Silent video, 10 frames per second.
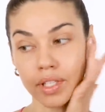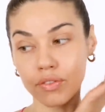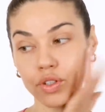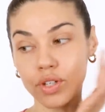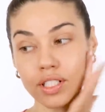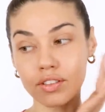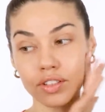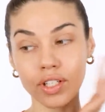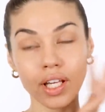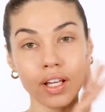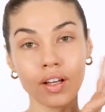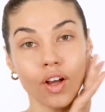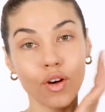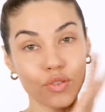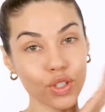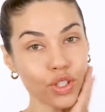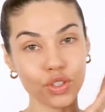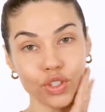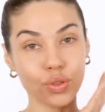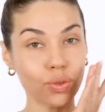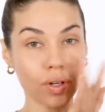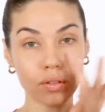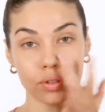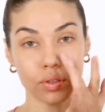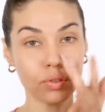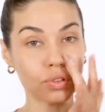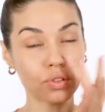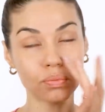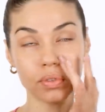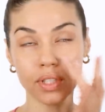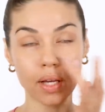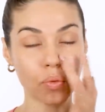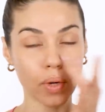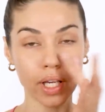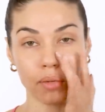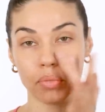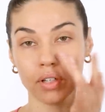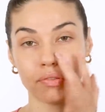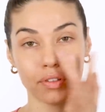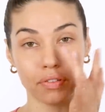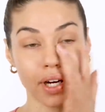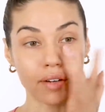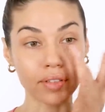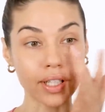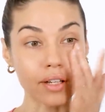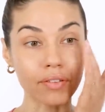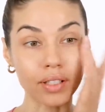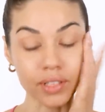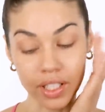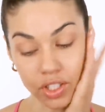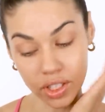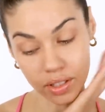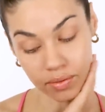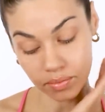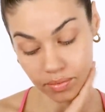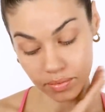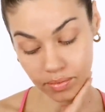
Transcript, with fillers: If you guys are looking for your new go-to, super lightweight, perfect for everyday foundation,